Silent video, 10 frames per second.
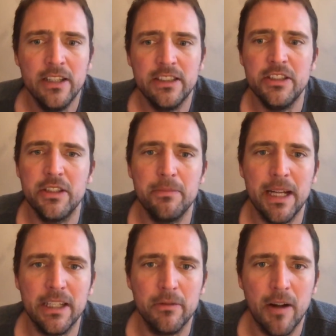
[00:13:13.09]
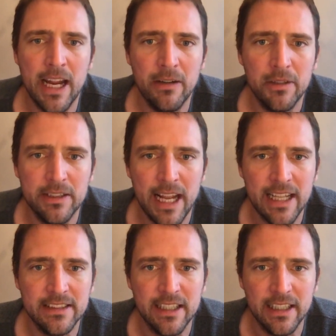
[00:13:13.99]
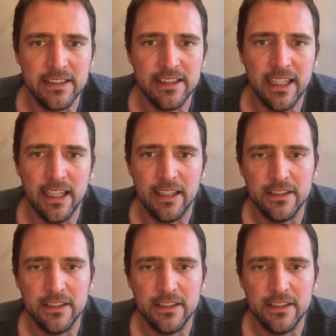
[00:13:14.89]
that you could make it rain with dancing and singing.